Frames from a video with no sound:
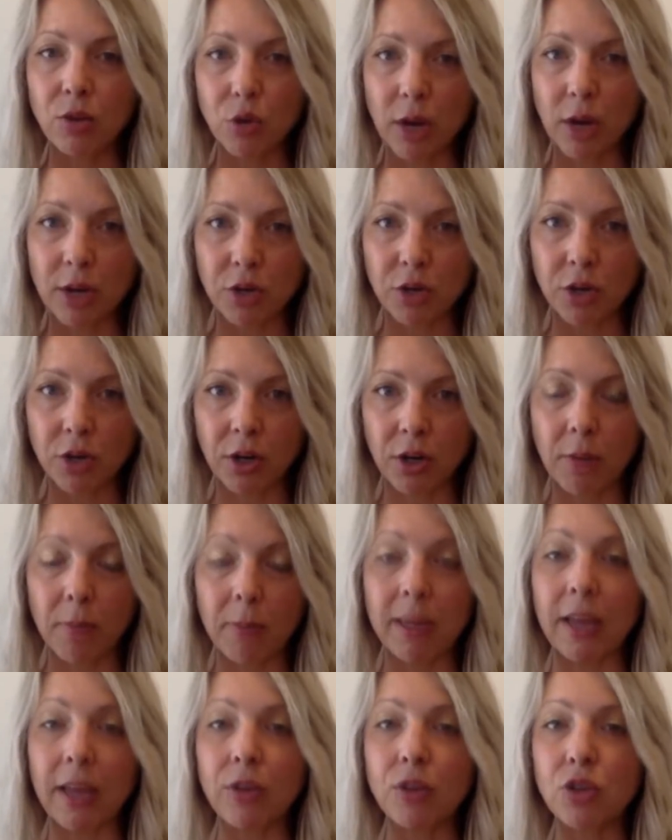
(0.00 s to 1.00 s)
treasured,
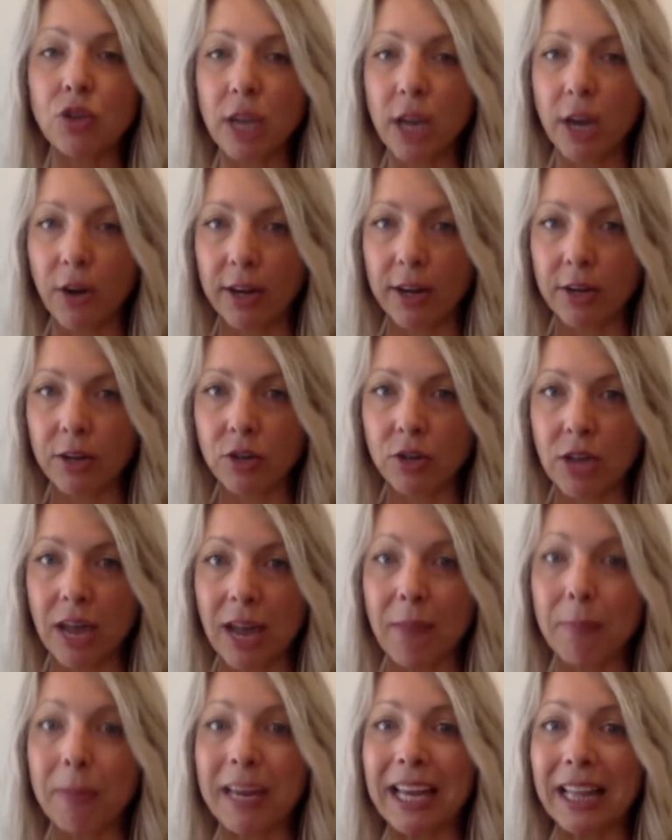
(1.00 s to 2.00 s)
being cherished,
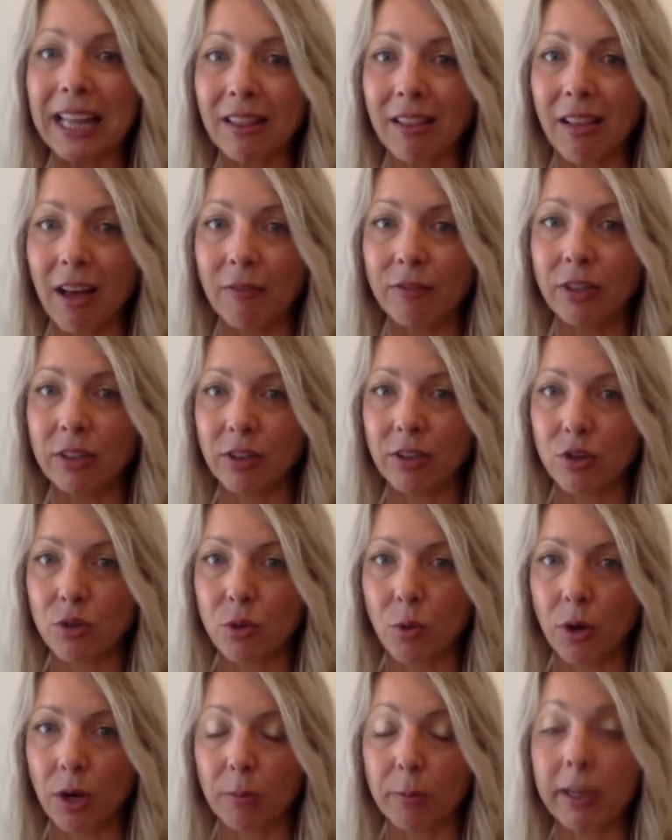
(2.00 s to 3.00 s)
and being loved and
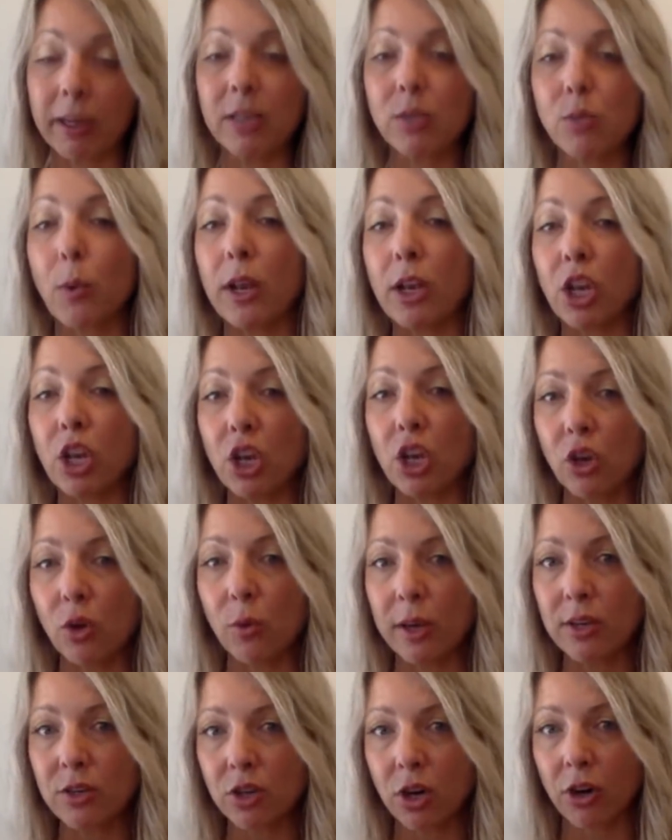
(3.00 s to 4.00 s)
adored. Because when you
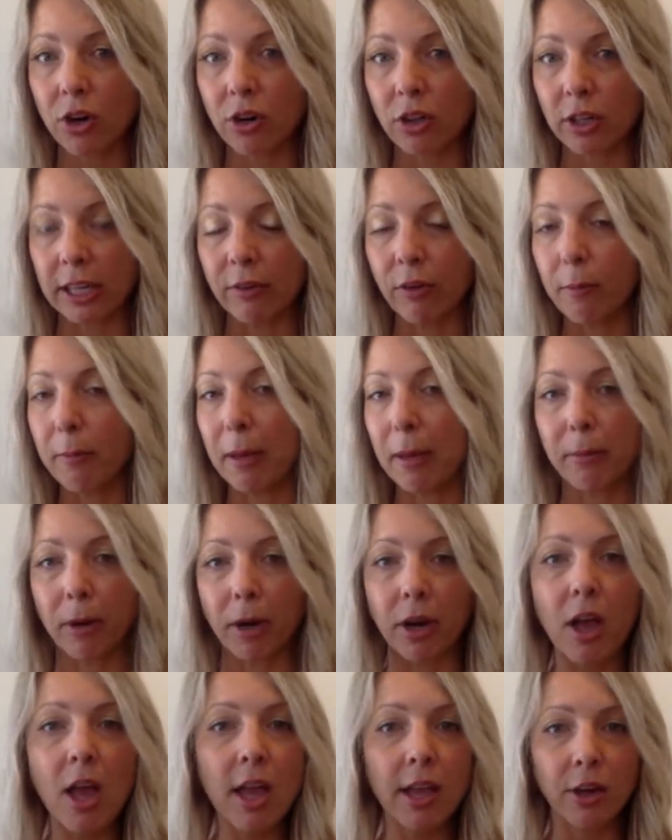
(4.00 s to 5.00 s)
internally
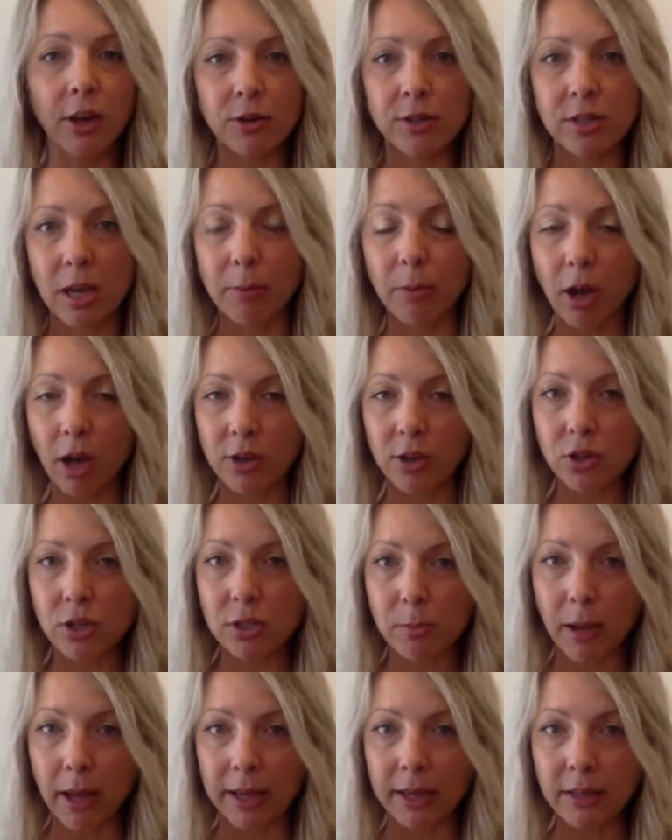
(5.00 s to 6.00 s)
remember, your subconscious
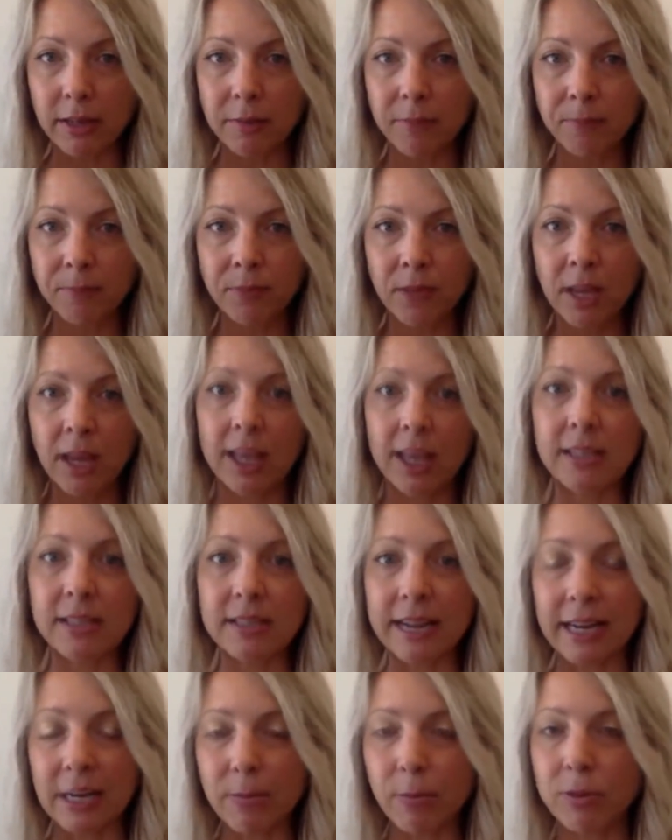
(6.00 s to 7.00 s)
mind is
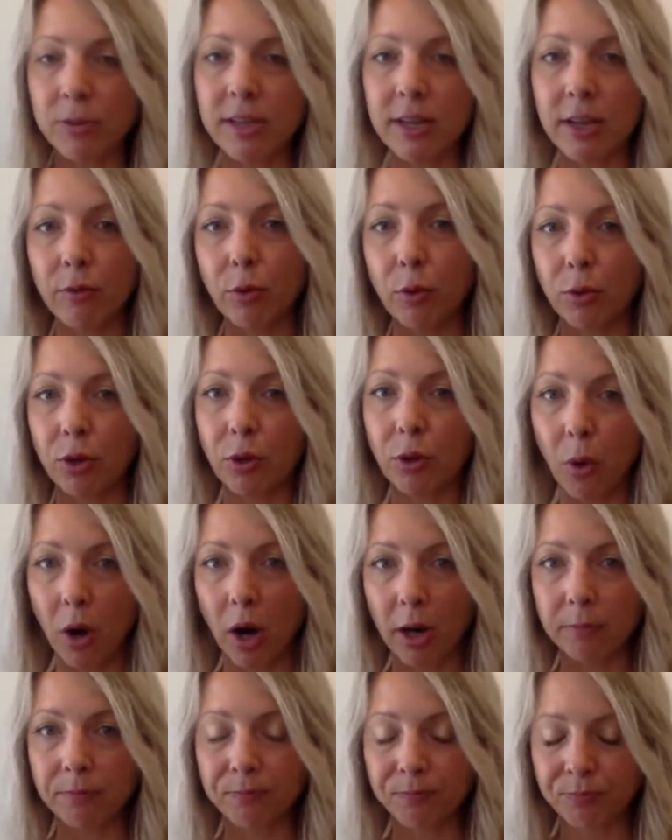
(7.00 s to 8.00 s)
90% of who you
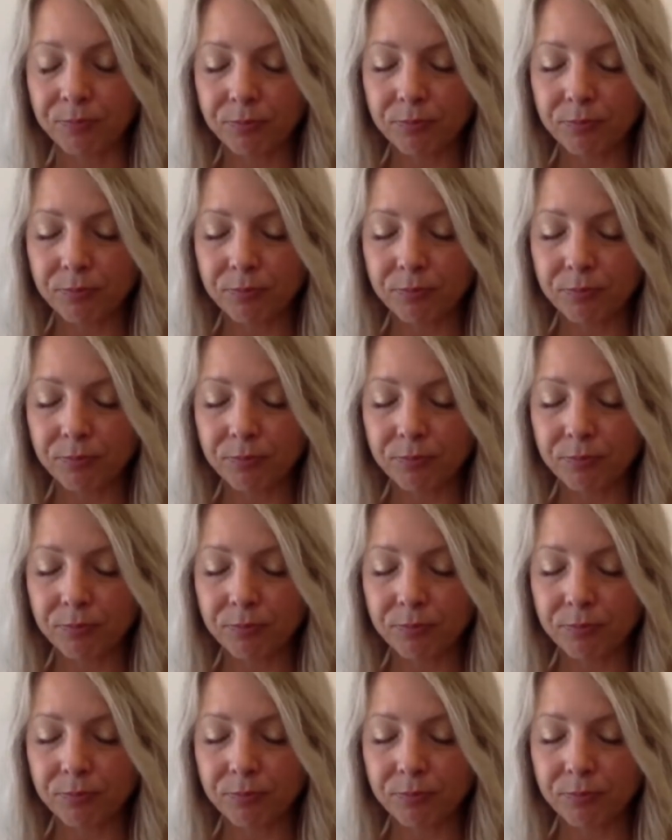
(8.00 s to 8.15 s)
are.